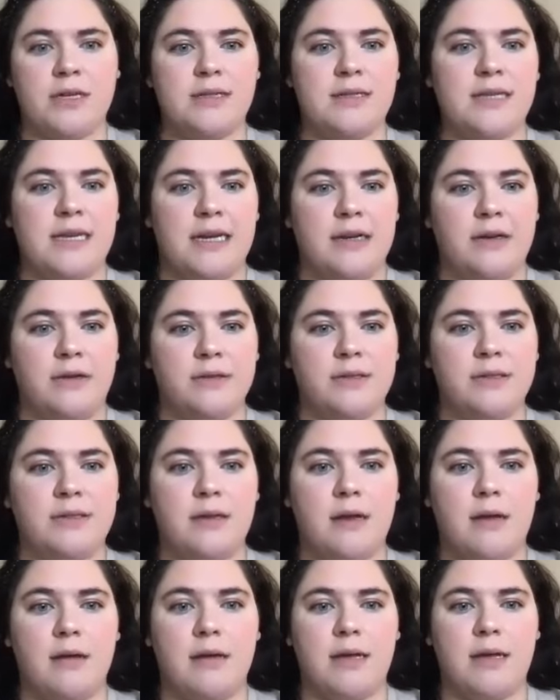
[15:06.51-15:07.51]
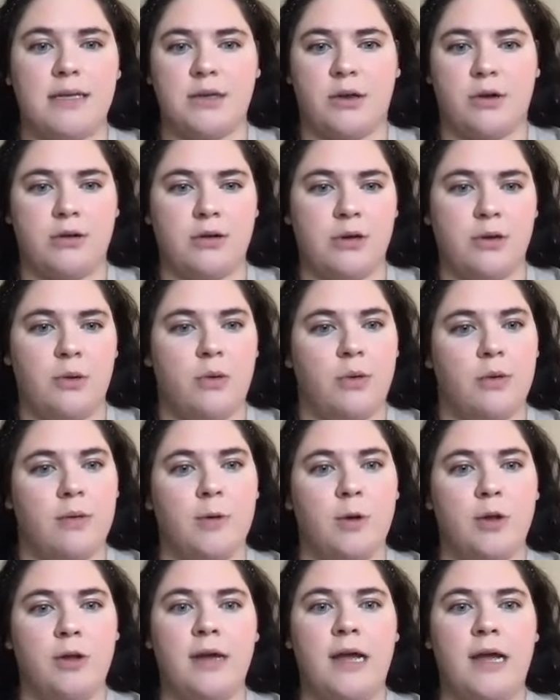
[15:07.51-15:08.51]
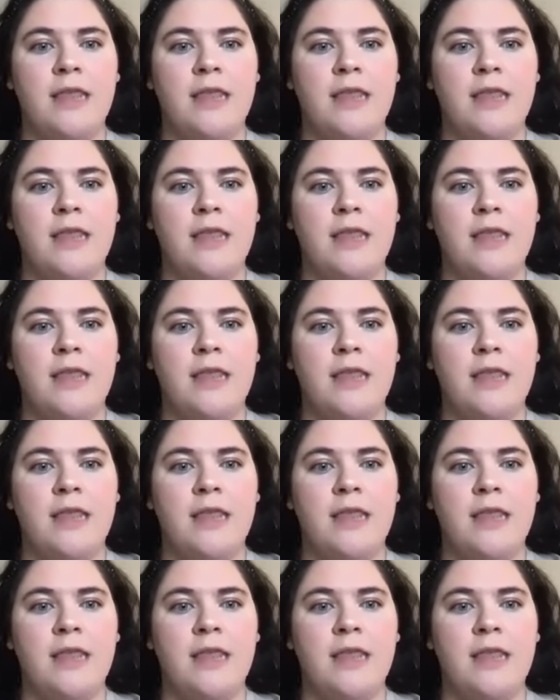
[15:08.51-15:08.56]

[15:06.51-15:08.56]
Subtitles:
in sales is our new normal,